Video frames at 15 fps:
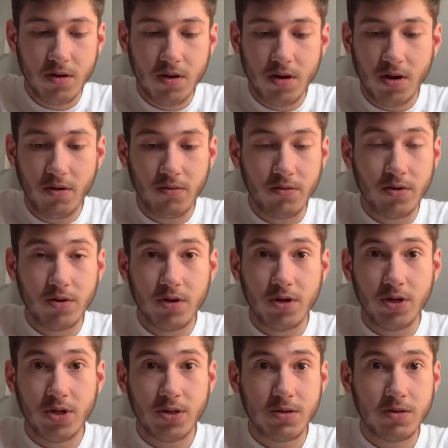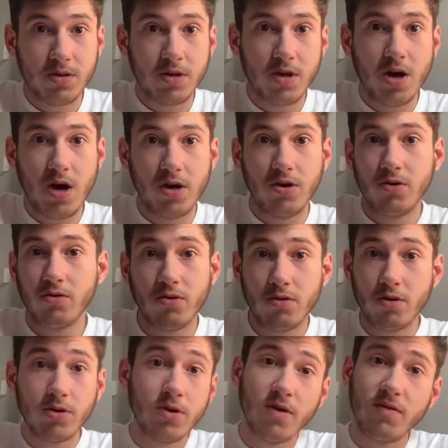It really just, yeah,
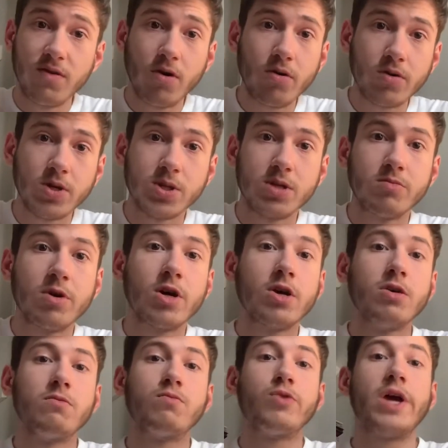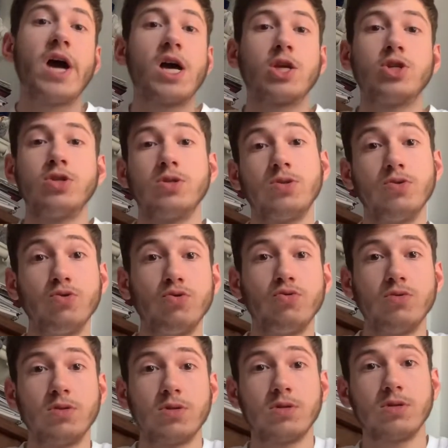if you already seen my reaction to,
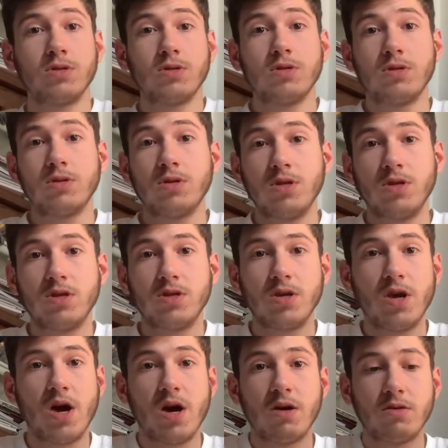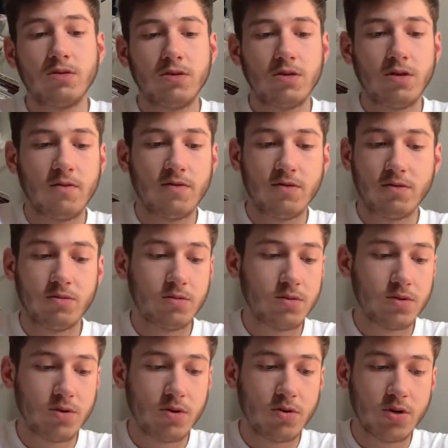so yeah, if you're
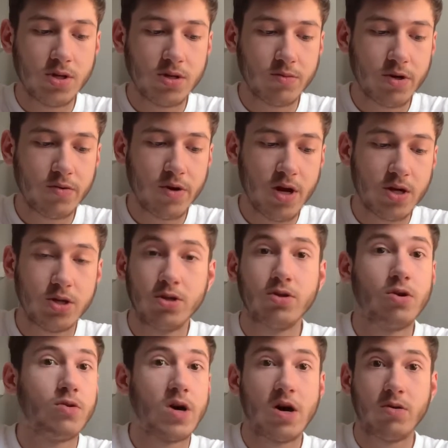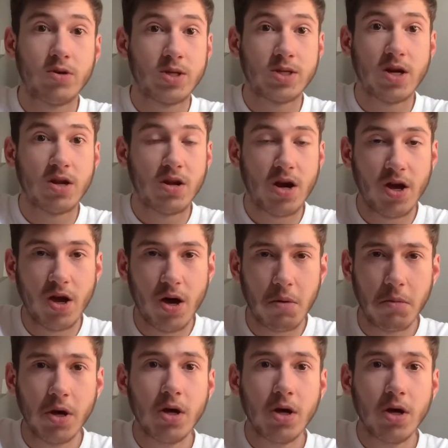already seen my reaction, you know how excited I am.